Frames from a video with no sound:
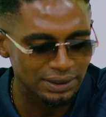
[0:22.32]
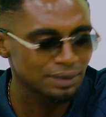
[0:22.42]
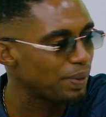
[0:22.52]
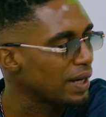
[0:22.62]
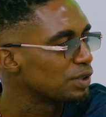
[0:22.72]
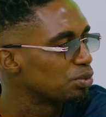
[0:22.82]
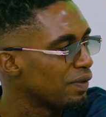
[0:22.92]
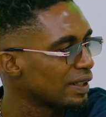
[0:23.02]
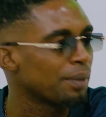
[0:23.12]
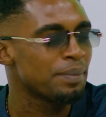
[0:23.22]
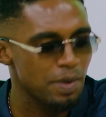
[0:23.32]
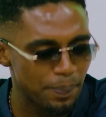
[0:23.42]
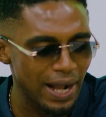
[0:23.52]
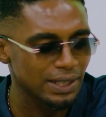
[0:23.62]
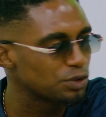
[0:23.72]
think Pirates will overturn. Maybe
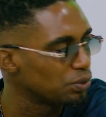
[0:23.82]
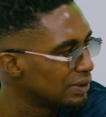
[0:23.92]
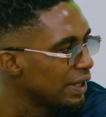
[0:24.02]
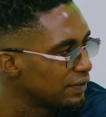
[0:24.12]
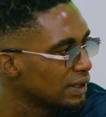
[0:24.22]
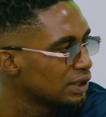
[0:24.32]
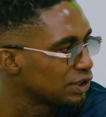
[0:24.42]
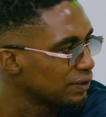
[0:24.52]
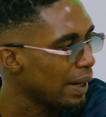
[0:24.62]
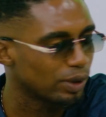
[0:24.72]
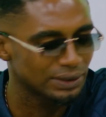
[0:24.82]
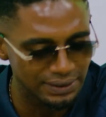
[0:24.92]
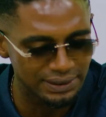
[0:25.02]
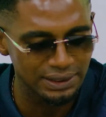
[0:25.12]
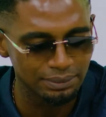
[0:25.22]
Pirates will definitely try, but
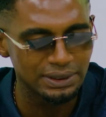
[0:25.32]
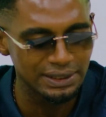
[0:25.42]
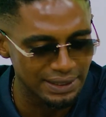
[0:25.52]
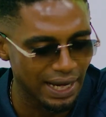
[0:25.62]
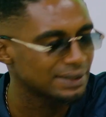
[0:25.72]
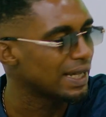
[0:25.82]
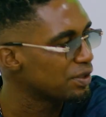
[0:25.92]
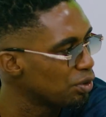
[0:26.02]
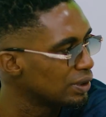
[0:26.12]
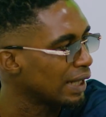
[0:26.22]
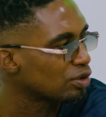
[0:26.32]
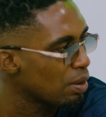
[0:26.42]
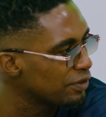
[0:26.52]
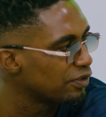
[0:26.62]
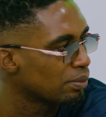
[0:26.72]
this team, these guys, I know that
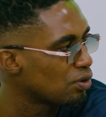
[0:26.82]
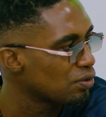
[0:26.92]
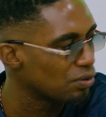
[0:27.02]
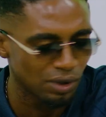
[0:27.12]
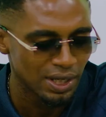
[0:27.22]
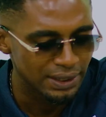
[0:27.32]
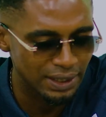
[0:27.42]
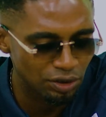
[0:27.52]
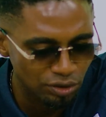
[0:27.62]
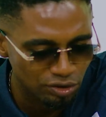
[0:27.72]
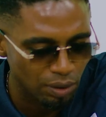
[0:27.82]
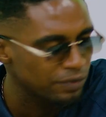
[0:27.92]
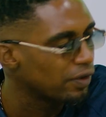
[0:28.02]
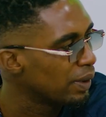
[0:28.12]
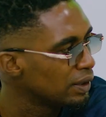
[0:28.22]
coming from Congo, they're not just coming
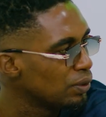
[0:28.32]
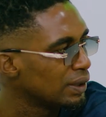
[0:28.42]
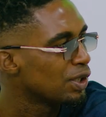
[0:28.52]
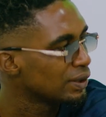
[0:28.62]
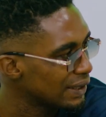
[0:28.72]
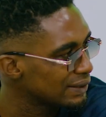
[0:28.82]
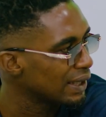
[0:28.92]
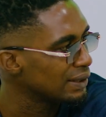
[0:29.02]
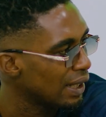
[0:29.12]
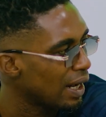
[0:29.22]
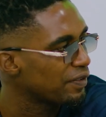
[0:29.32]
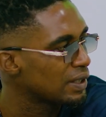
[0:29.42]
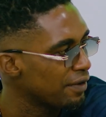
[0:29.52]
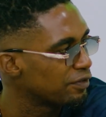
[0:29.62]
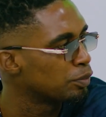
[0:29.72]
from anywhere. They understand their
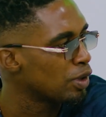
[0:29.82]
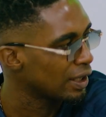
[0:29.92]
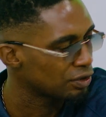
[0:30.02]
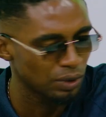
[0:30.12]
African football as